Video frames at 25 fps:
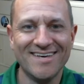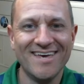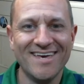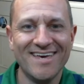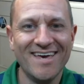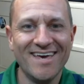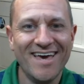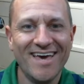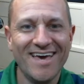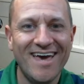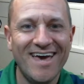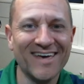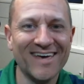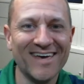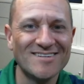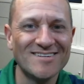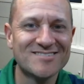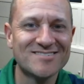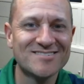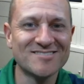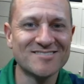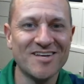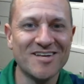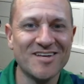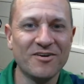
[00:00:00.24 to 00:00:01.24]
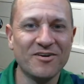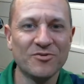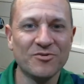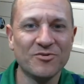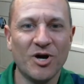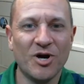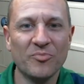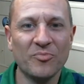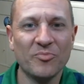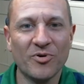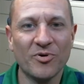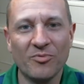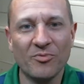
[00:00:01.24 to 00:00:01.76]
Hey, this is Dave with
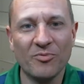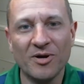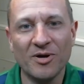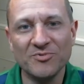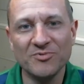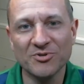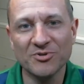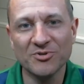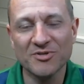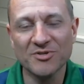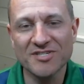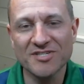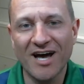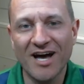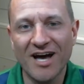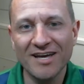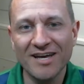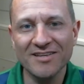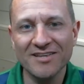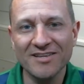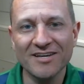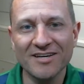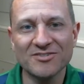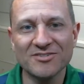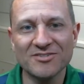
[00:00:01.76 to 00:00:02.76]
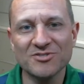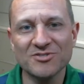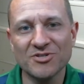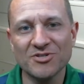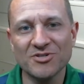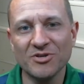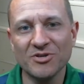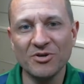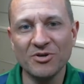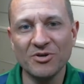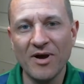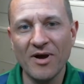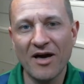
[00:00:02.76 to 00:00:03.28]
AllProWebTools. I'd like to show
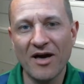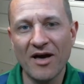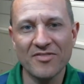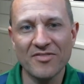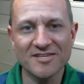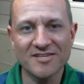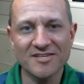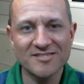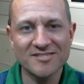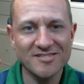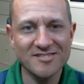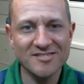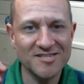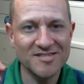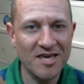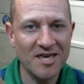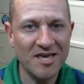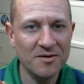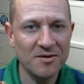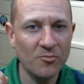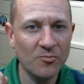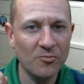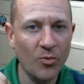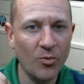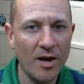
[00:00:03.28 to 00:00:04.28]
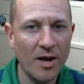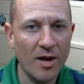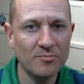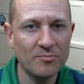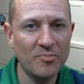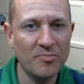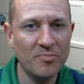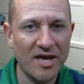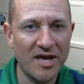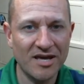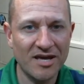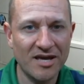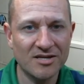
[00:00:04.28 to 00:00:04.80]
you how the same web
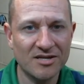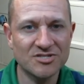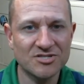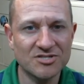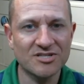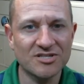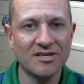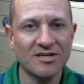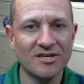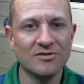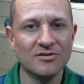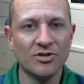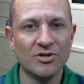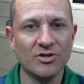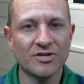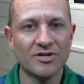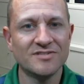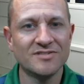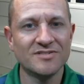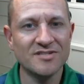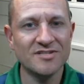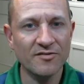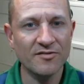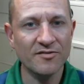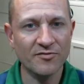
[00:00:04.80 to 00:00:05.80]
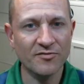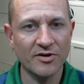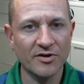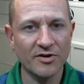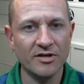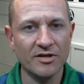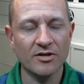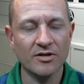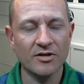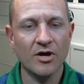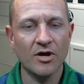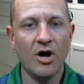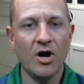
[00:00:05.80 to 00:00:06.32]
page can look different
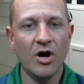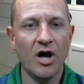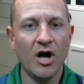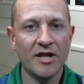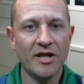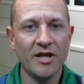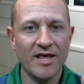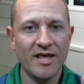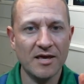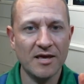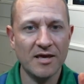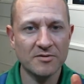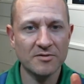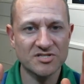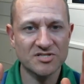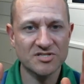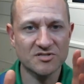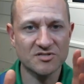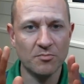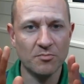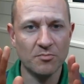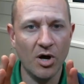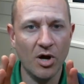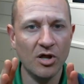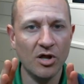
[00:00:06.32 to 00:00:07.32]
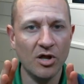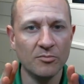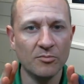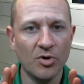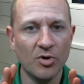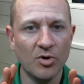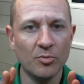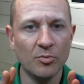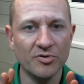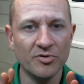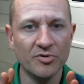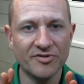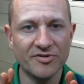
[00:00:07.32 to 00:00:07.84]
on a small
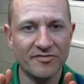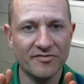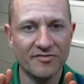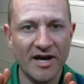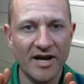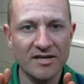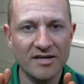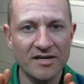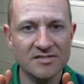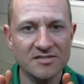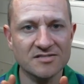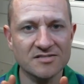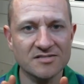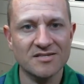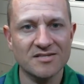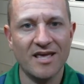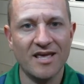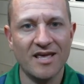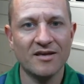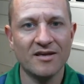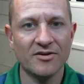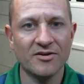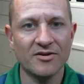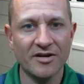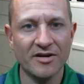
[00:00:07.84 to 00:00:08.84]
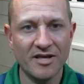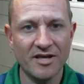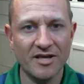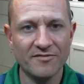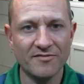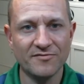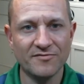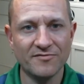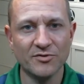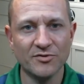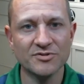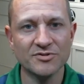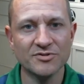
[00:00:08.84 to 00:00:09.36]
mobile device and on a
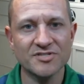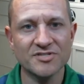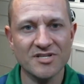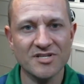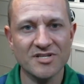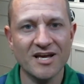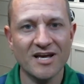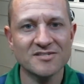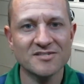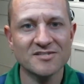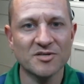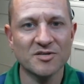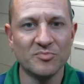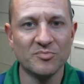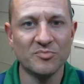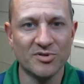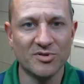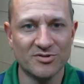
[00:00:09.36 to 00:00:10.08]
full-size computer